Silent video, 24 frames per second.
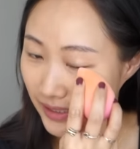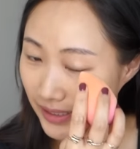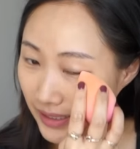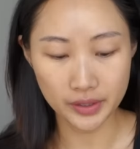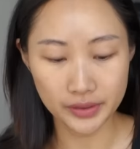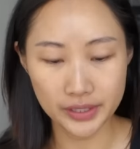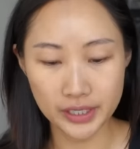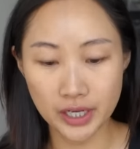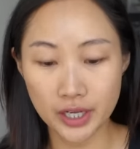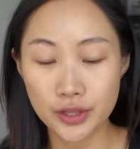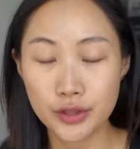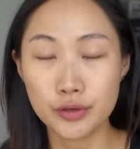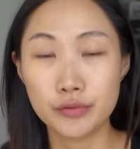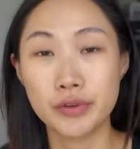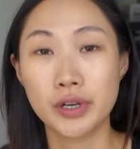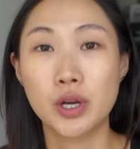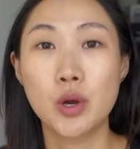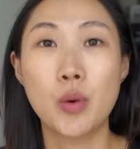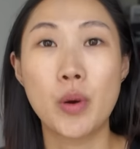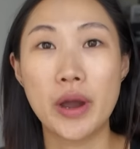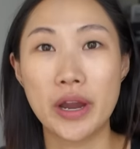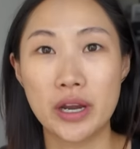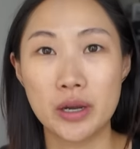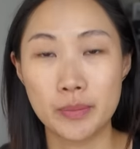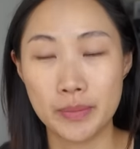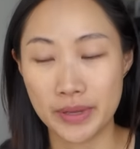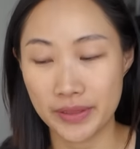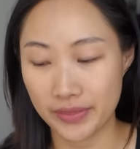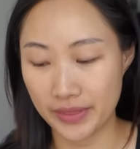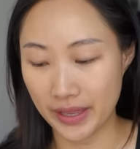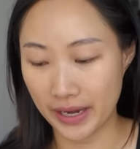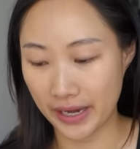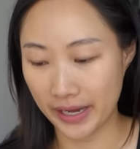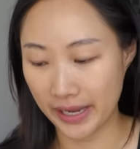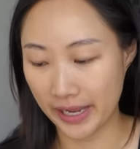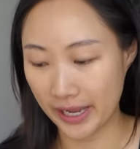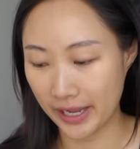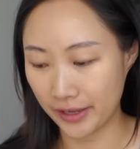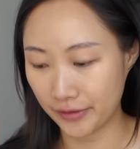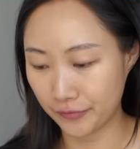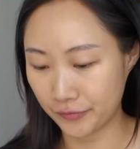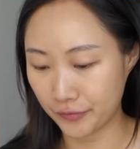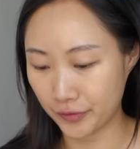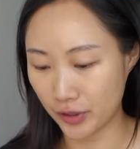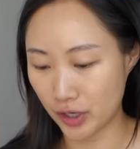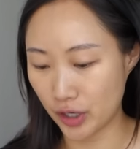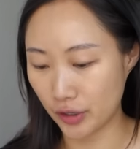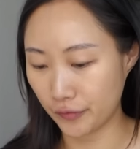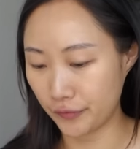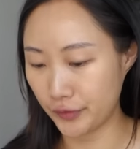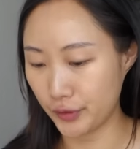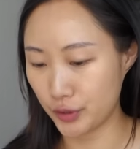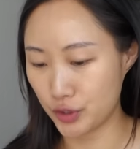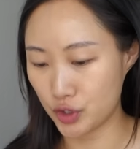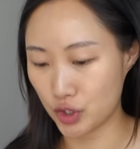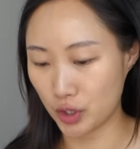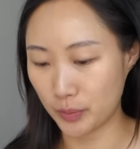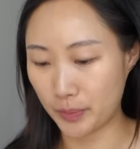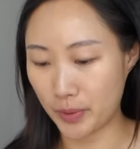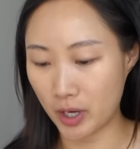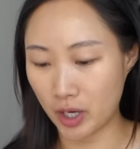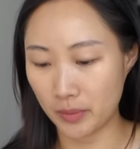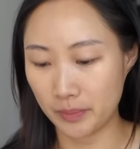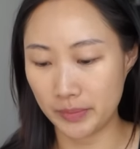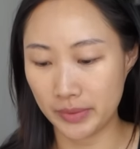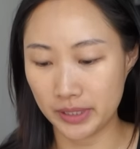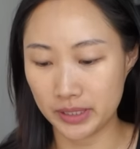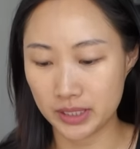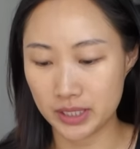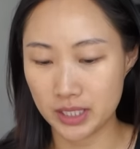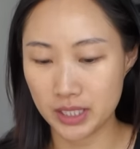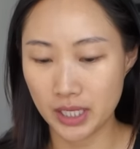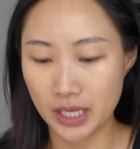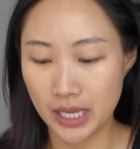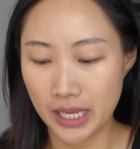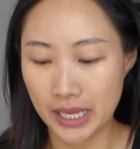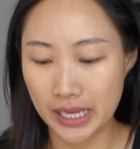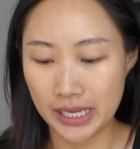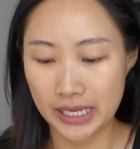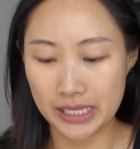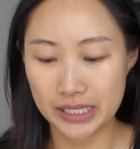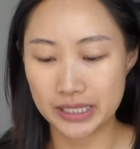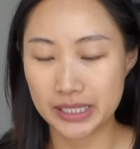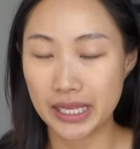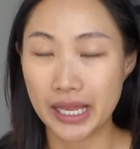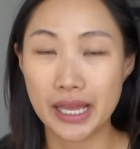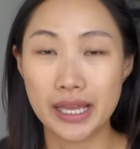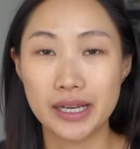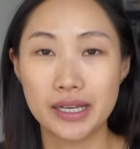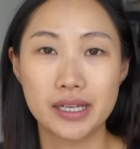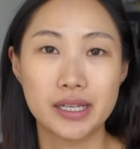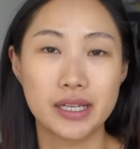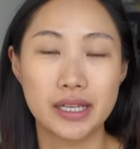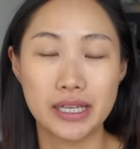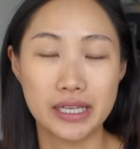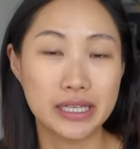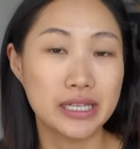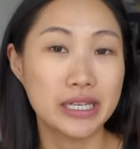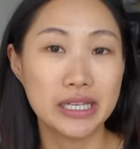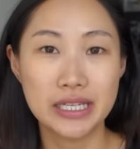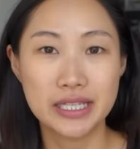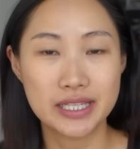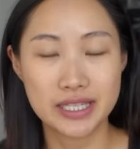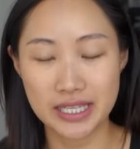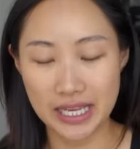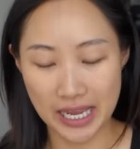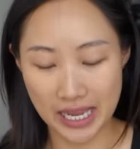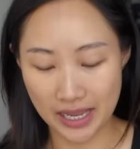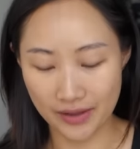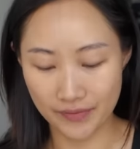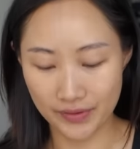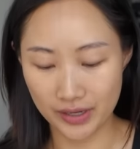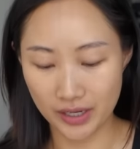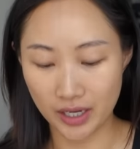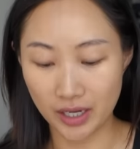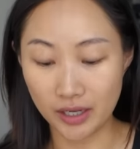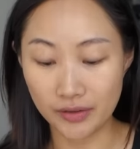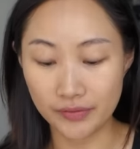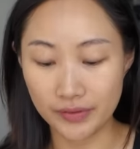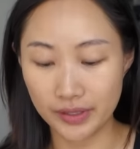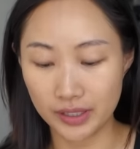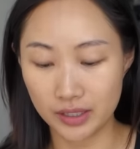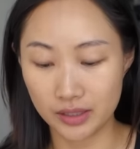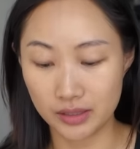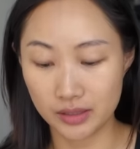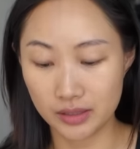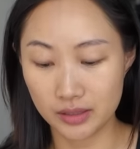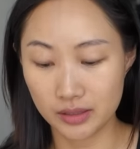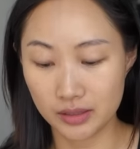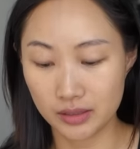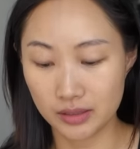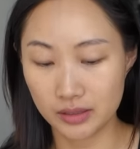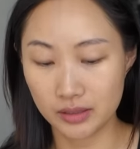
The other requirement that I had for our future apartment is that it needs to have an oven,